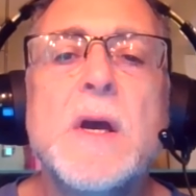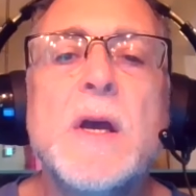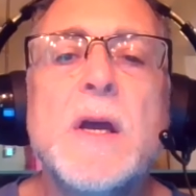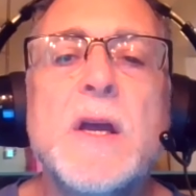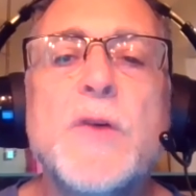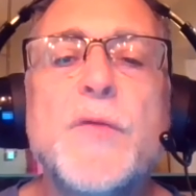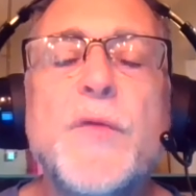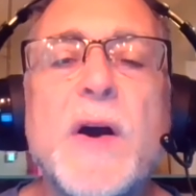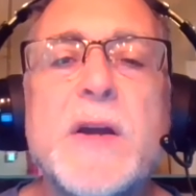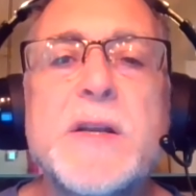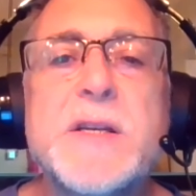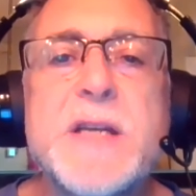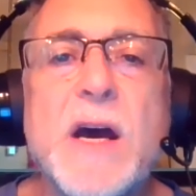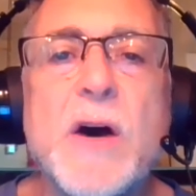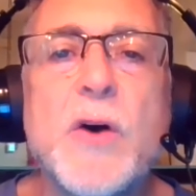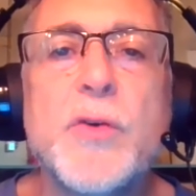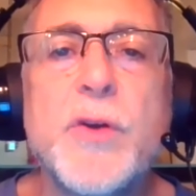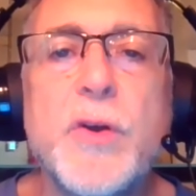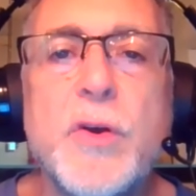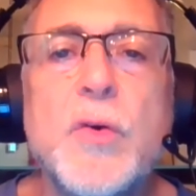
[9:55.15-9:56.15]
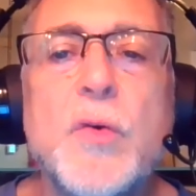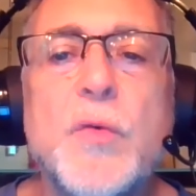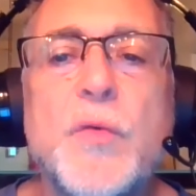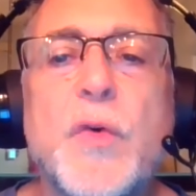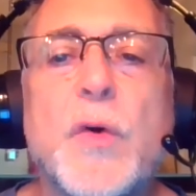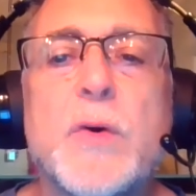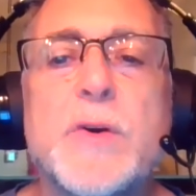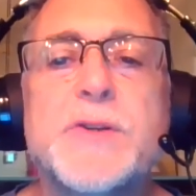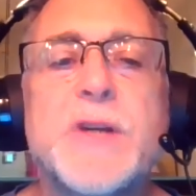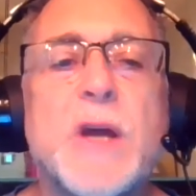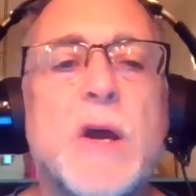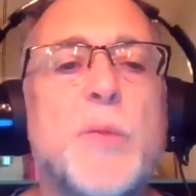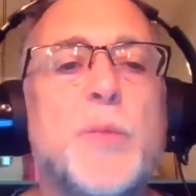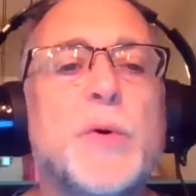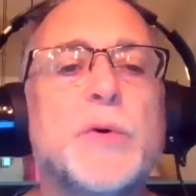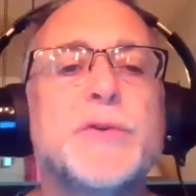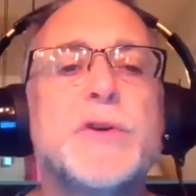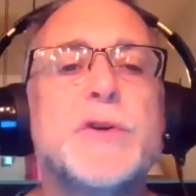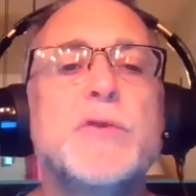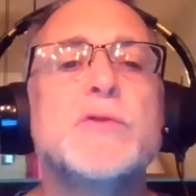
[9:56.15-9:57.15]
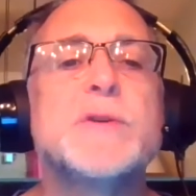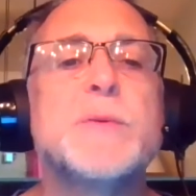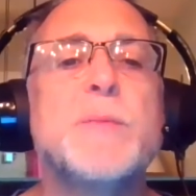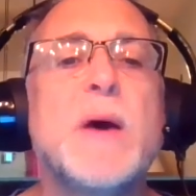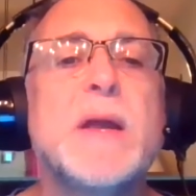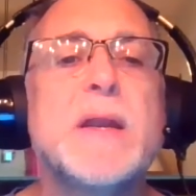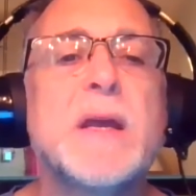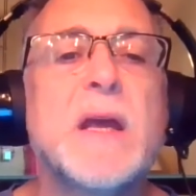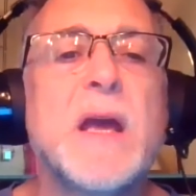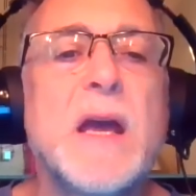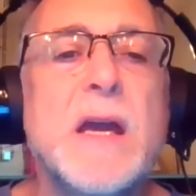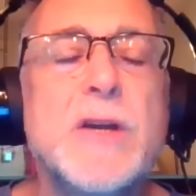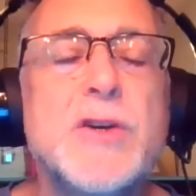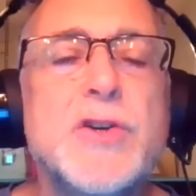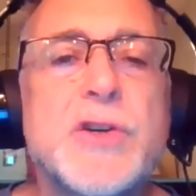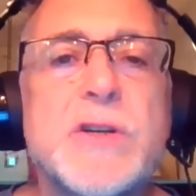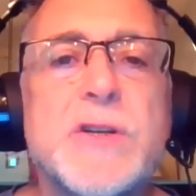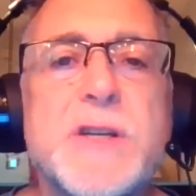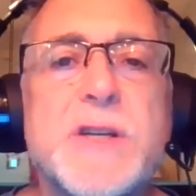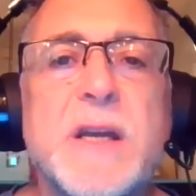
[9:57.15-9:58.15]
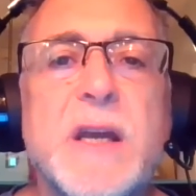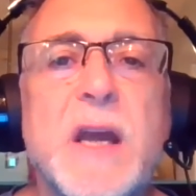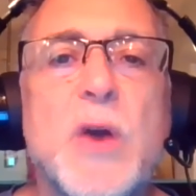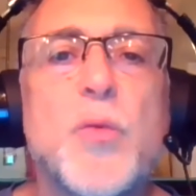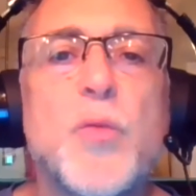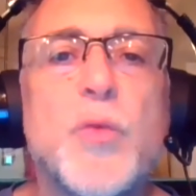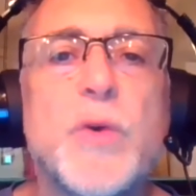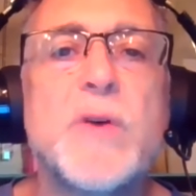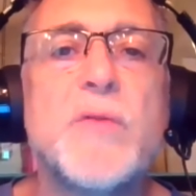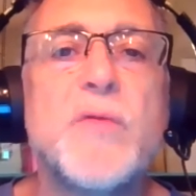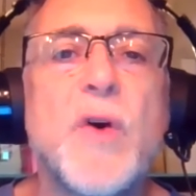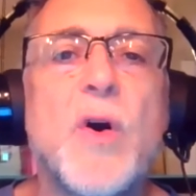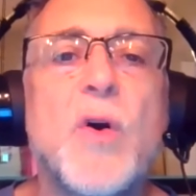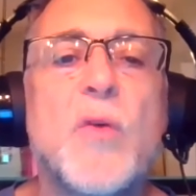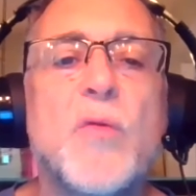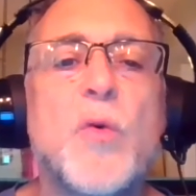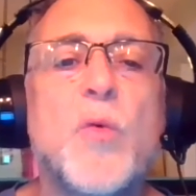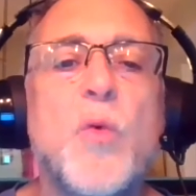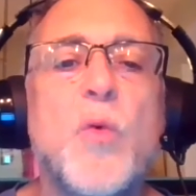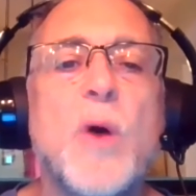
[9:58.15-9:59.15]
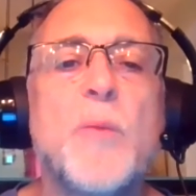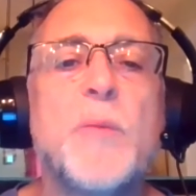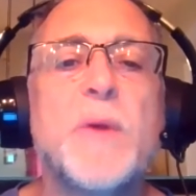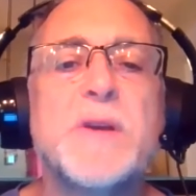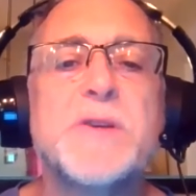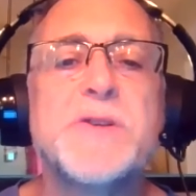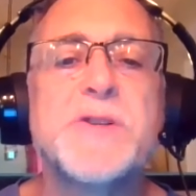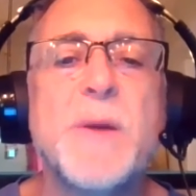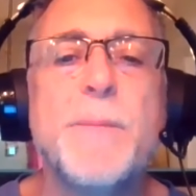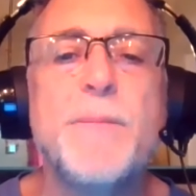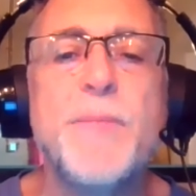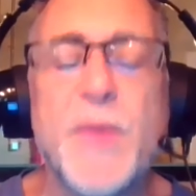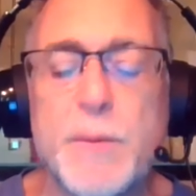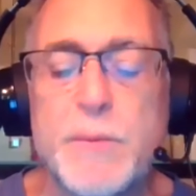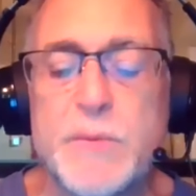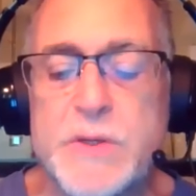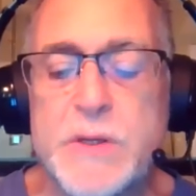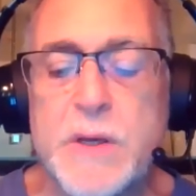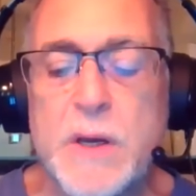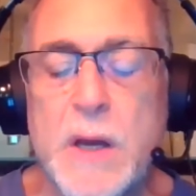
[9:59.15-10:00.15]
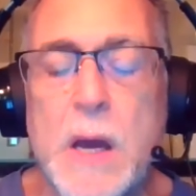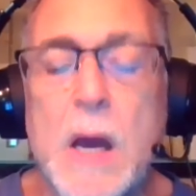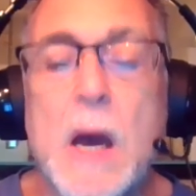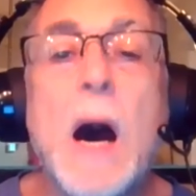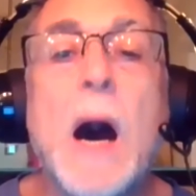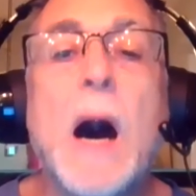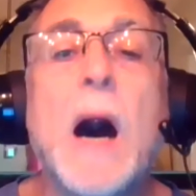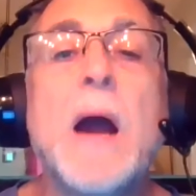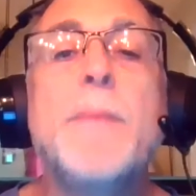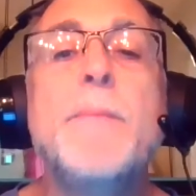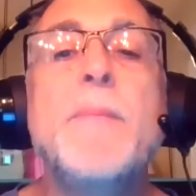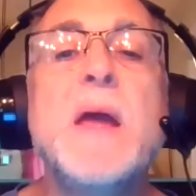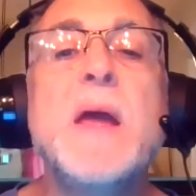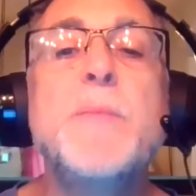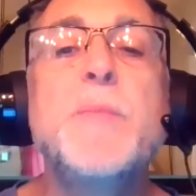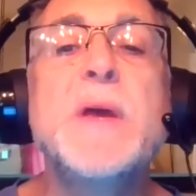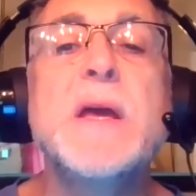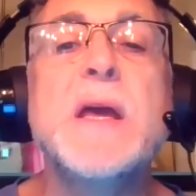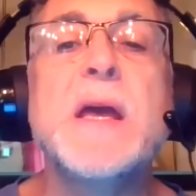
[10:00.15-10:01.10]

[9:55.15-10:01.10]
If I tell you, for example, to use medication to get rid of overwhelming symptoms, I may be